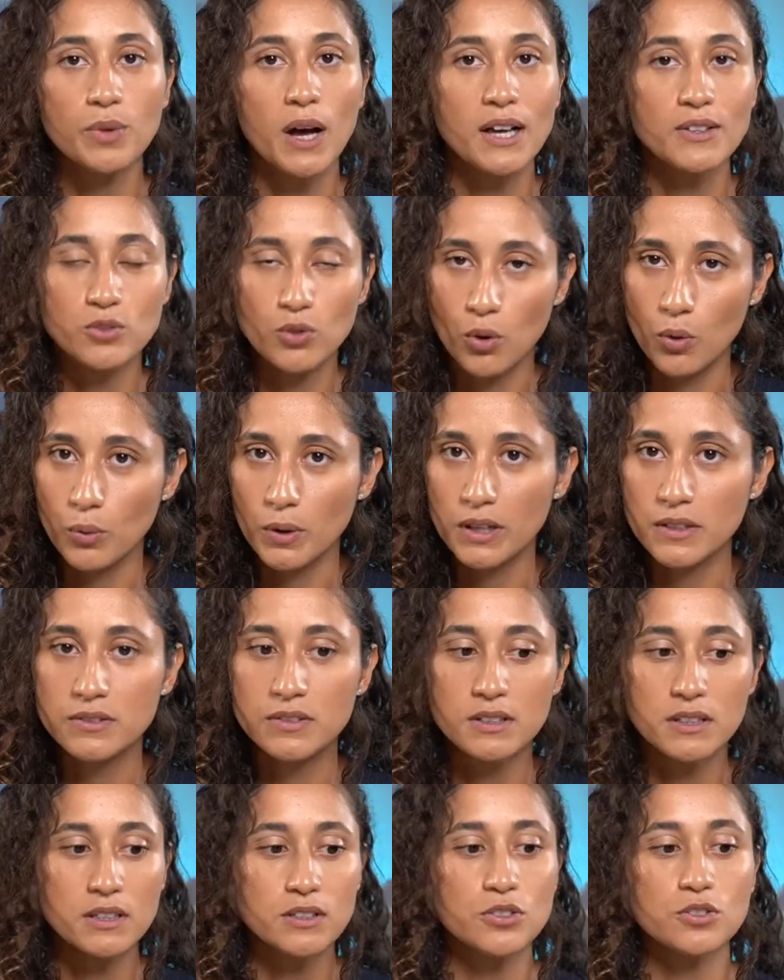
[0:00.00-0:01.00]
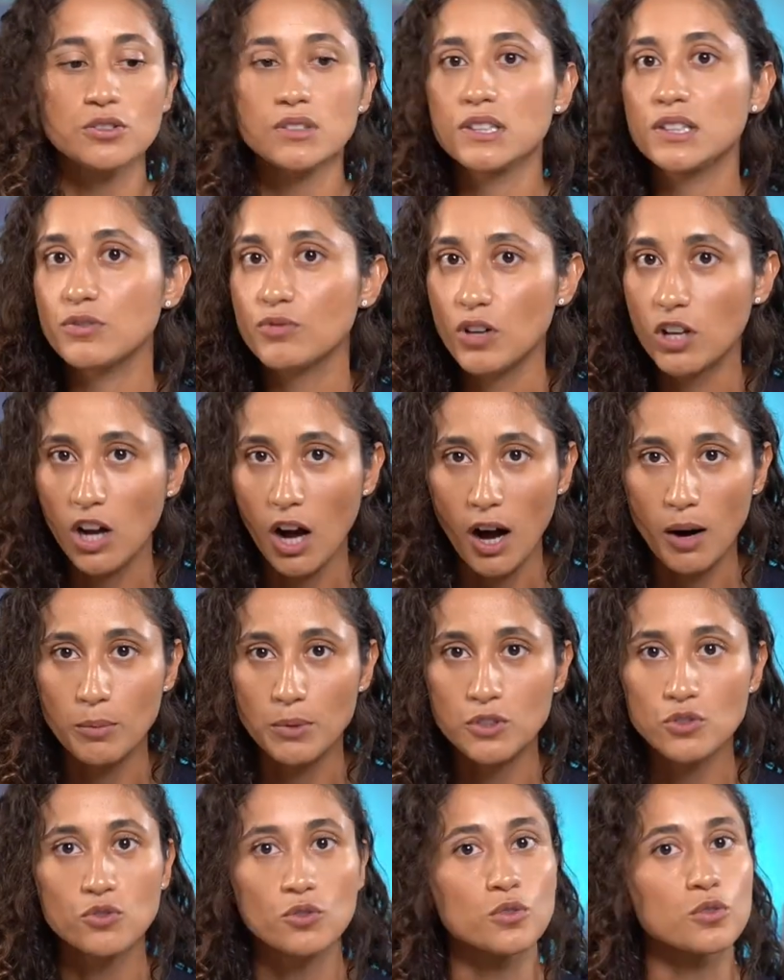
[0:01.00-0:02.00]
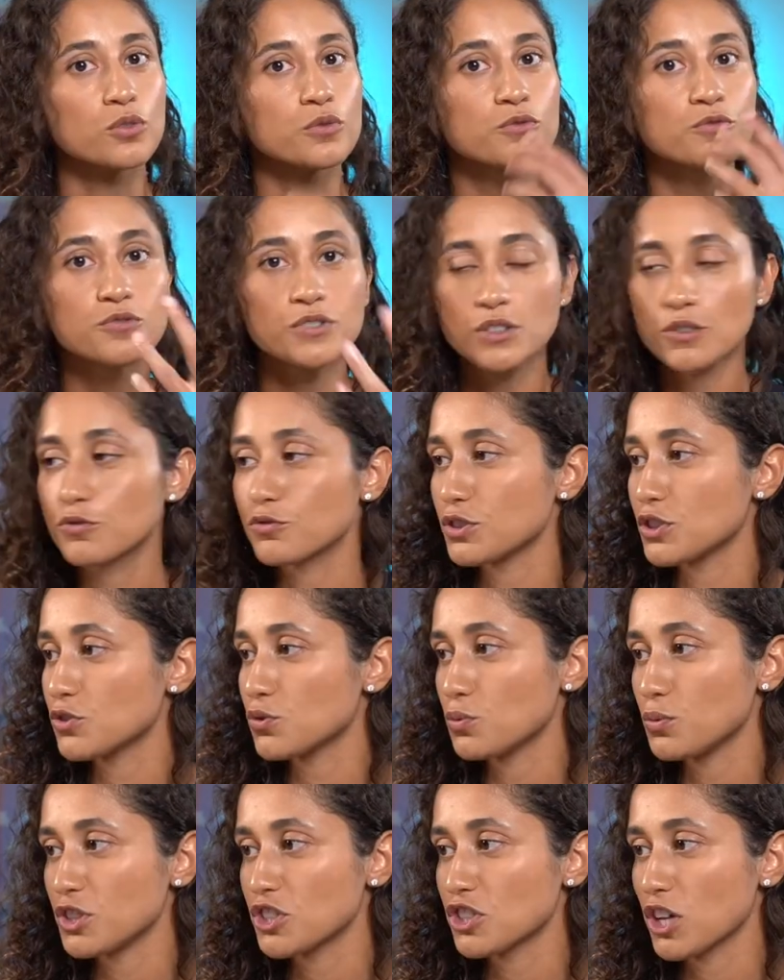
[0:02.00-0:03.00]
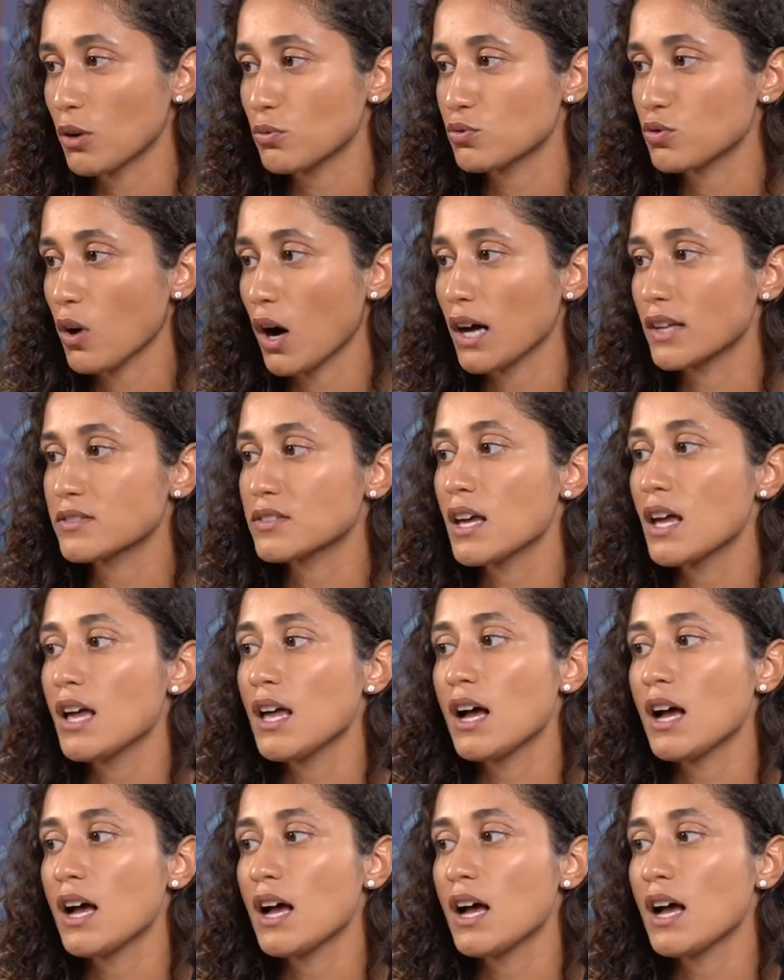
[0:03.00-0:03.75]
As always, either leave a comment or feel free to reach out to us.